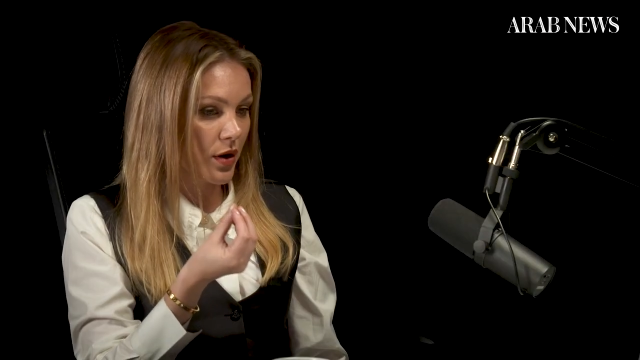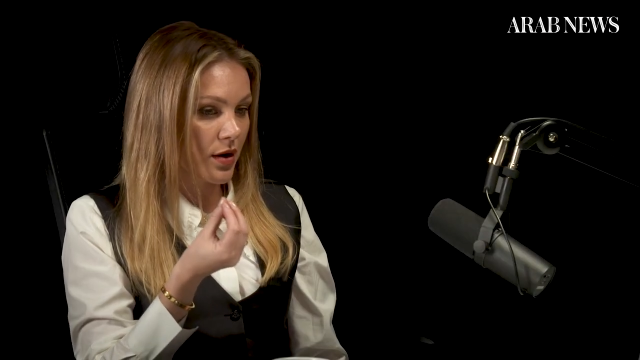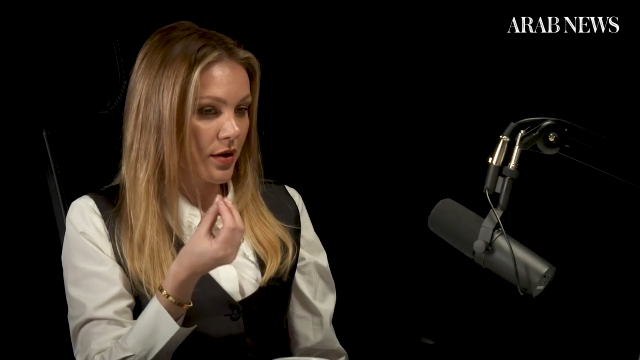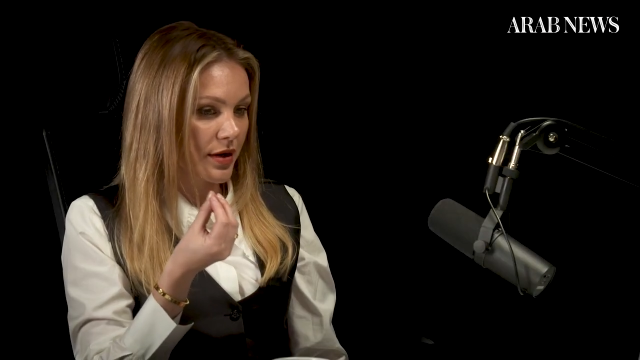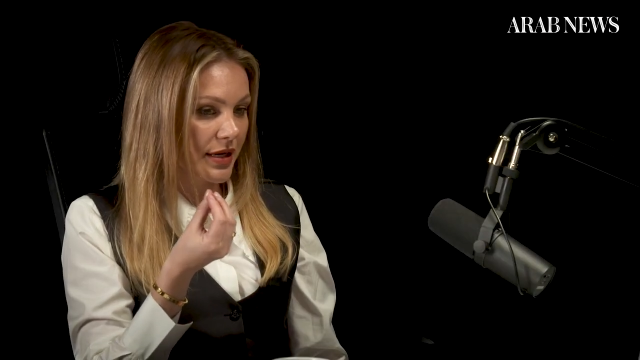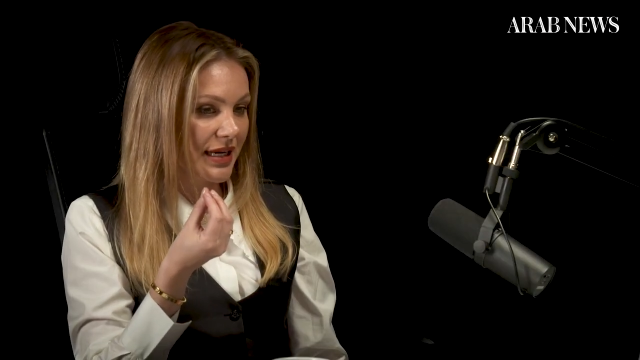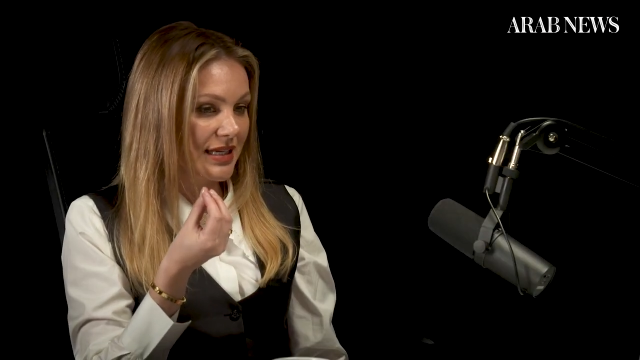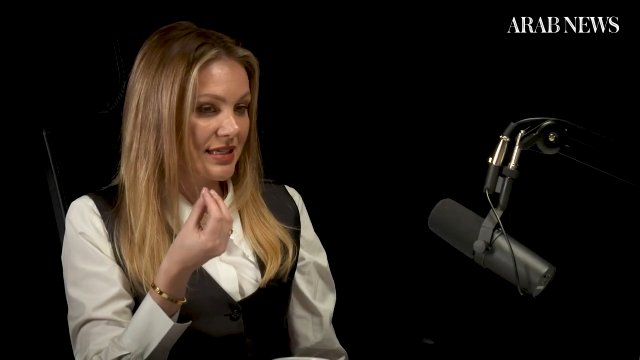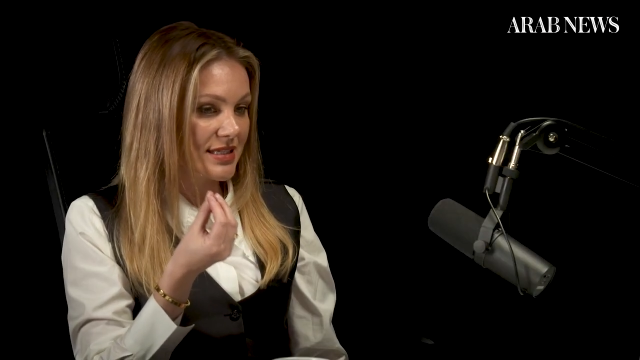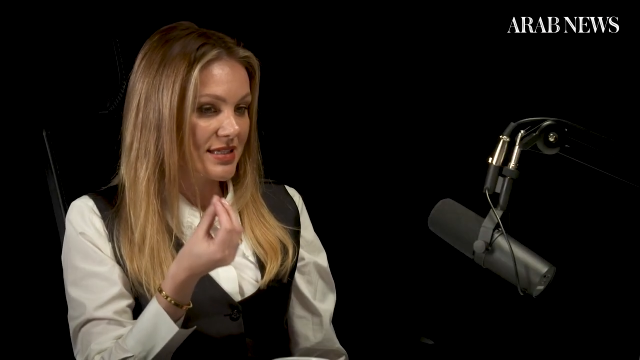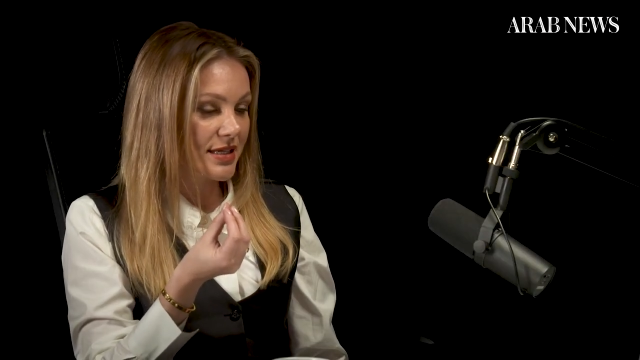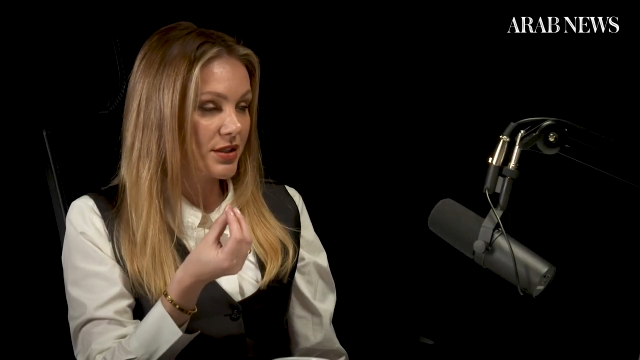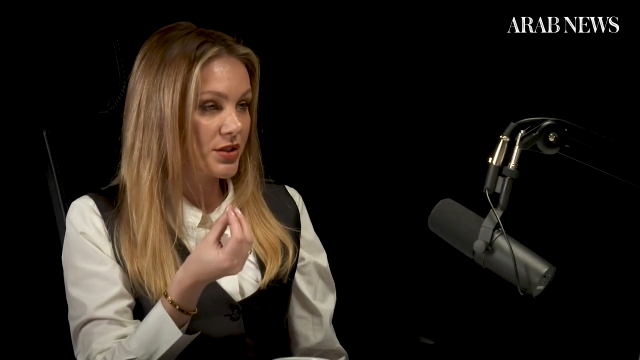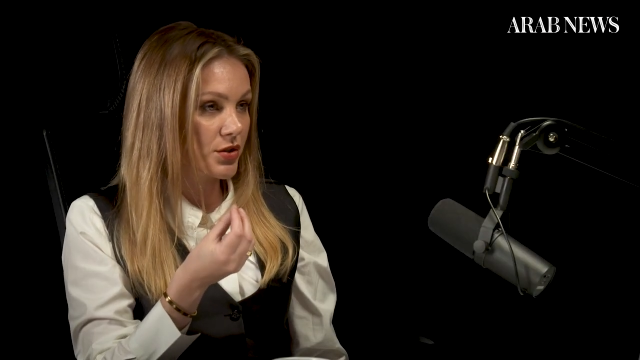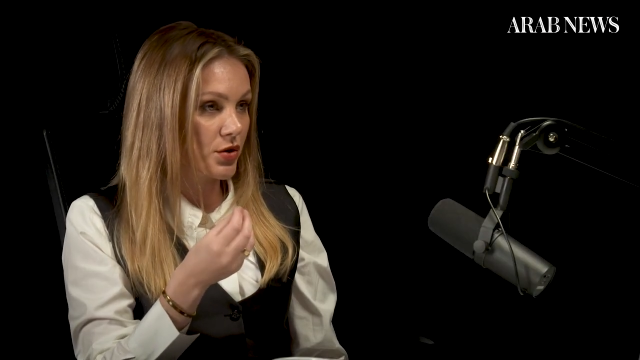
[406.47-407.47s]
are in the
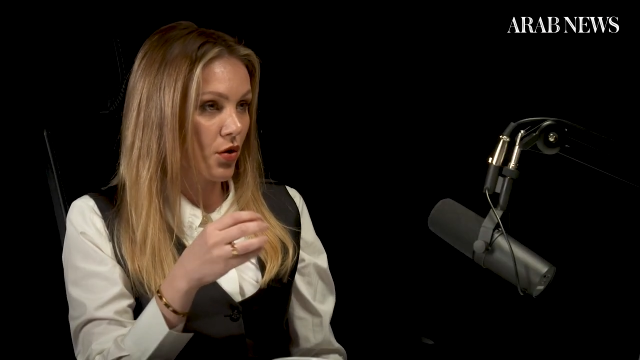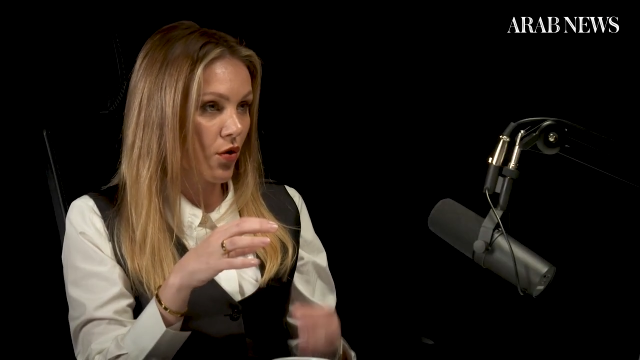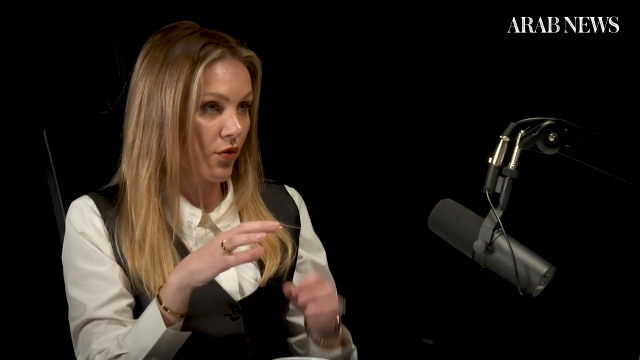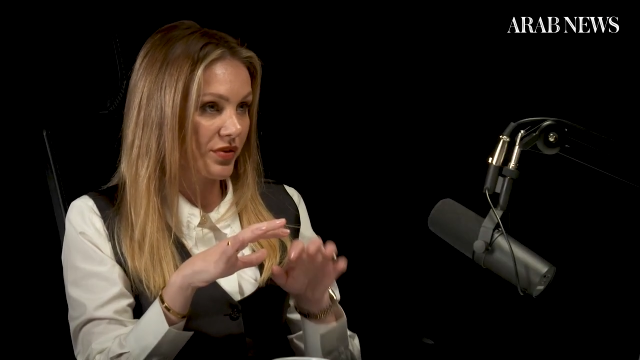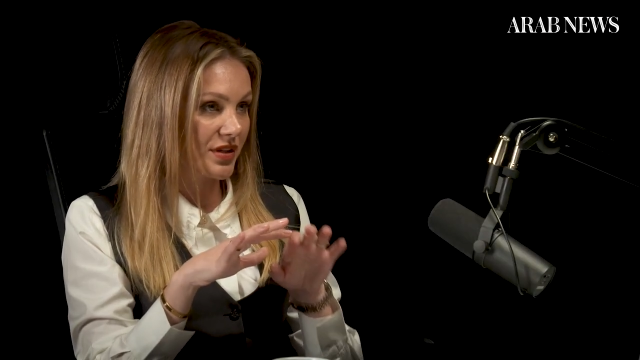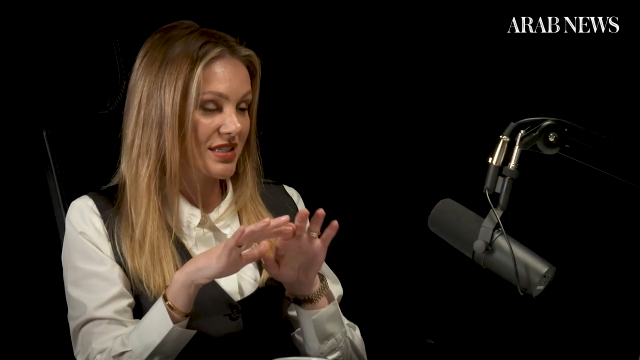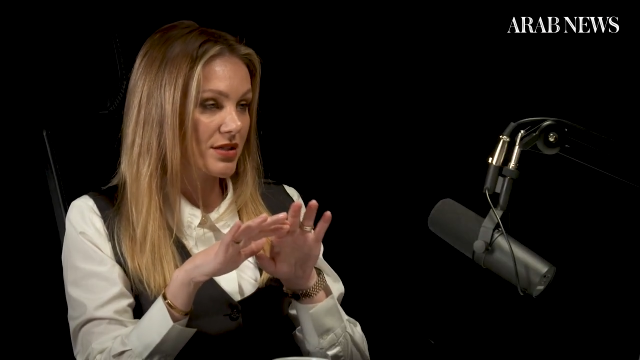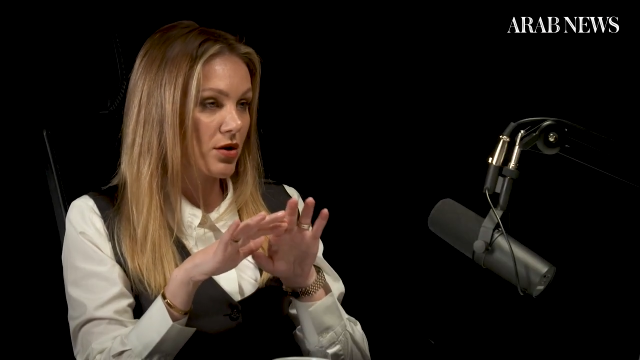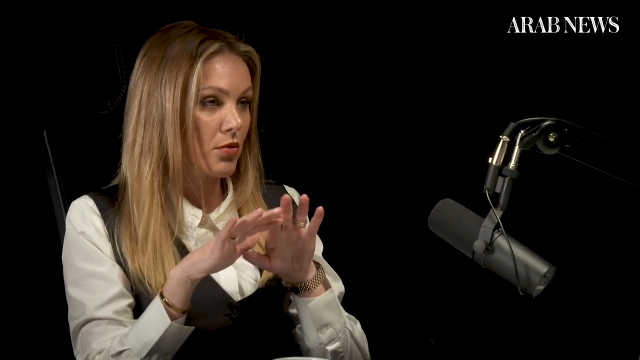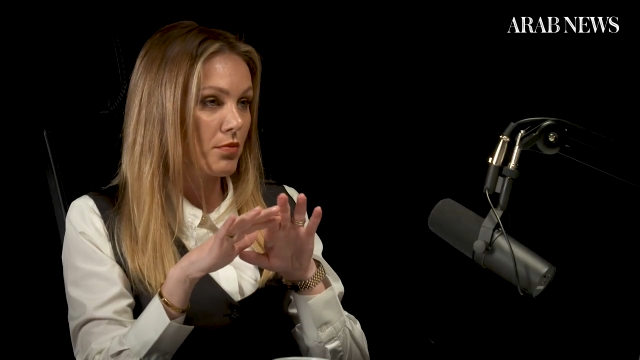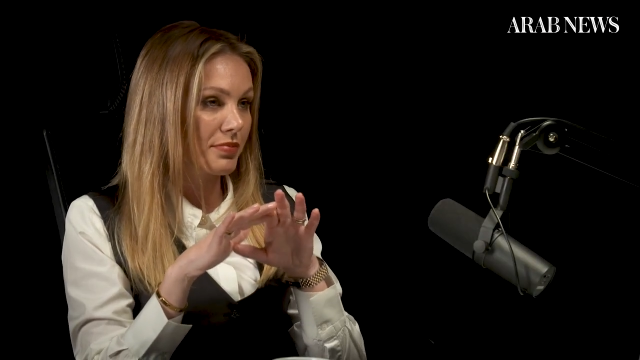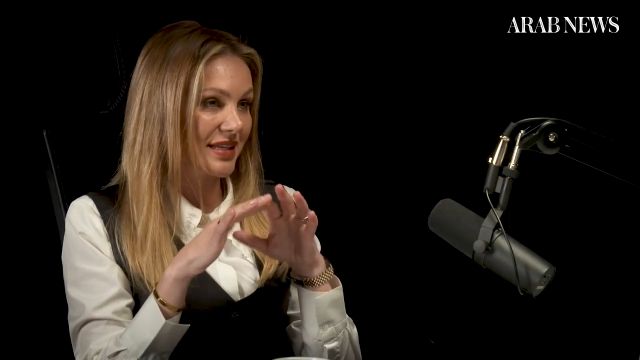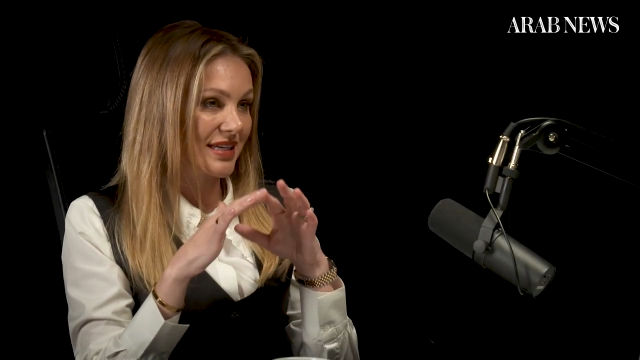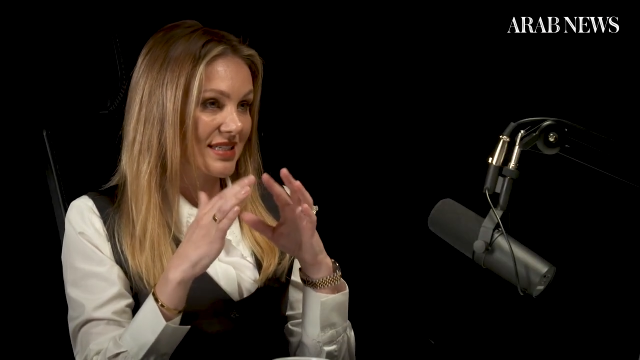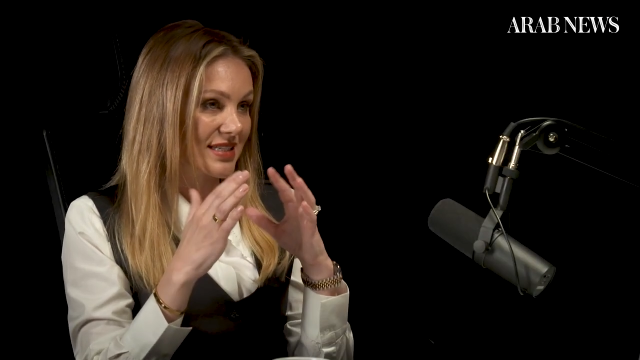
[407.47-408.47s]
center of this
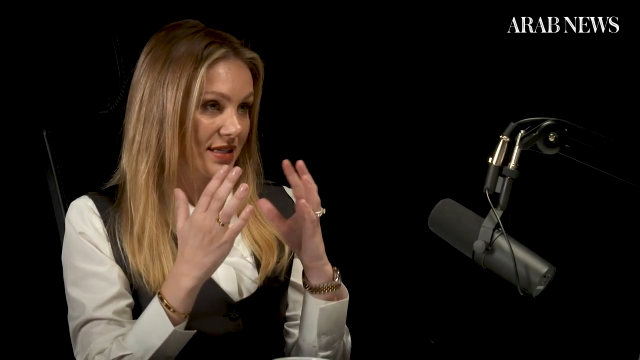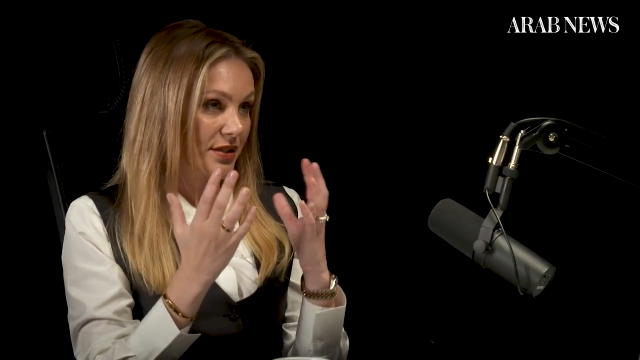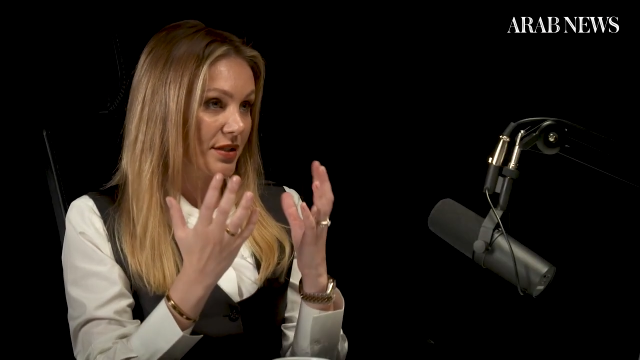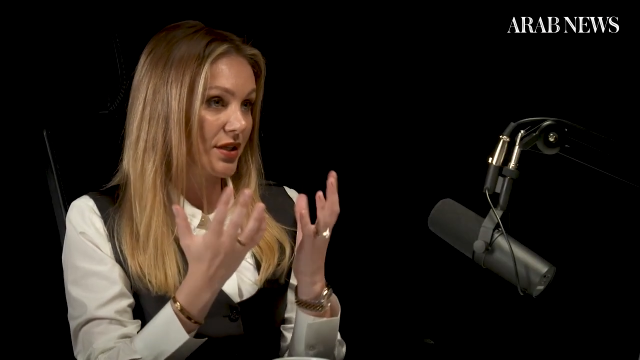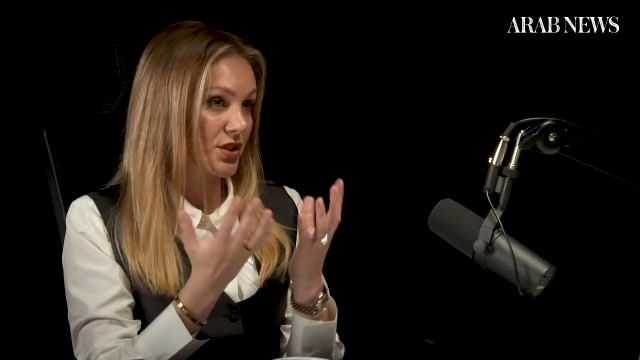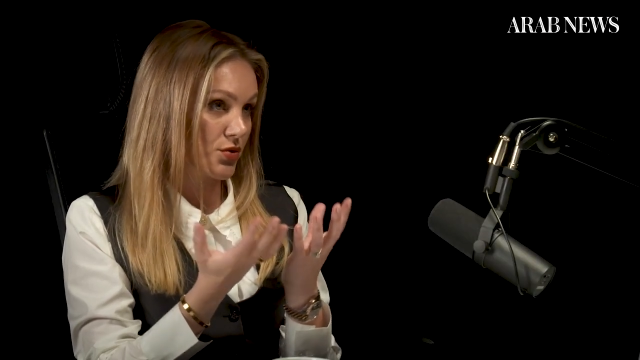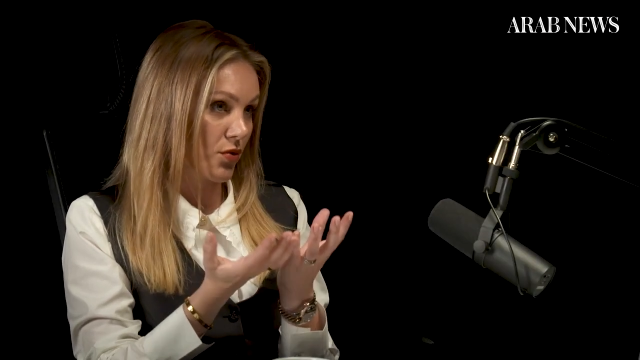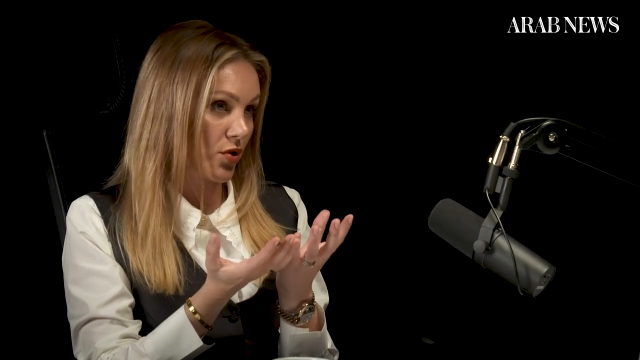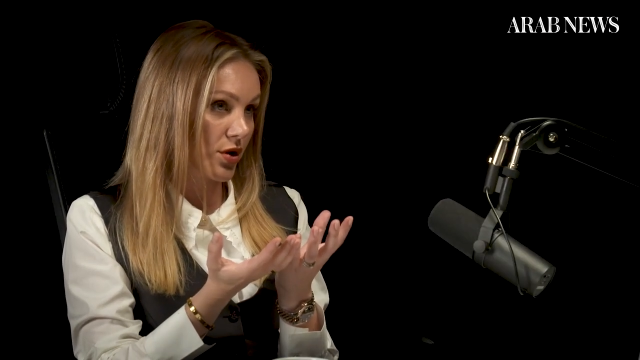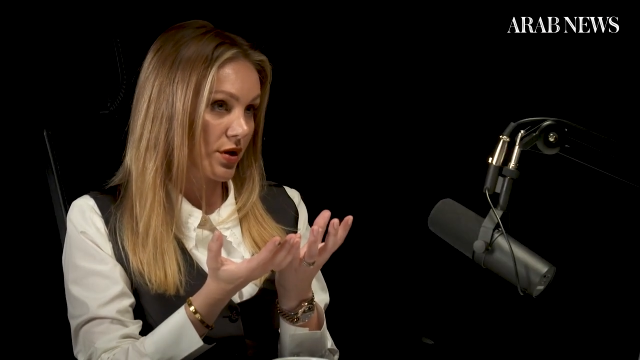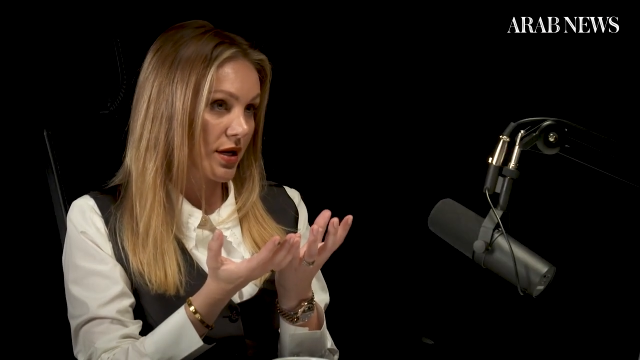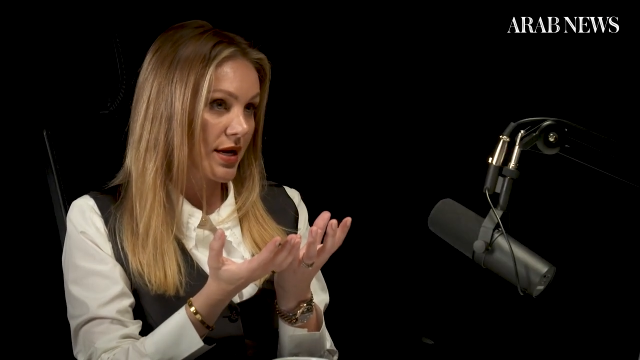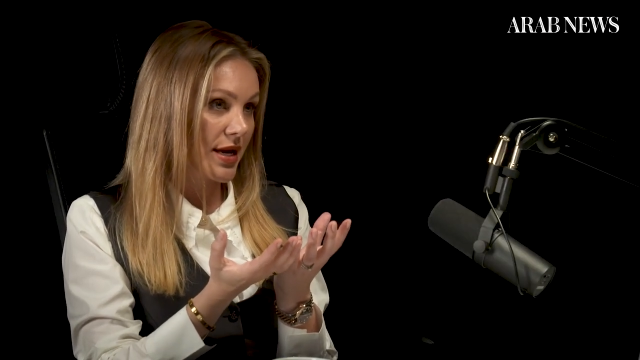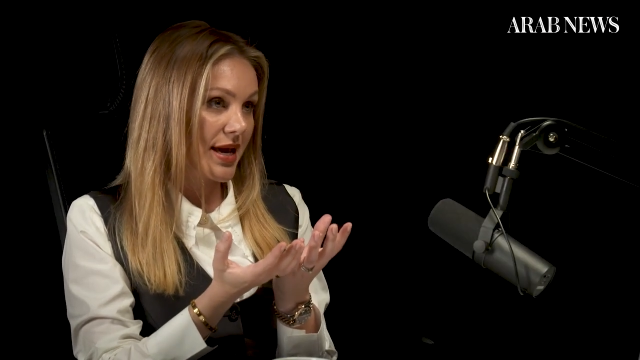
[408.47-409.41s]
complex network,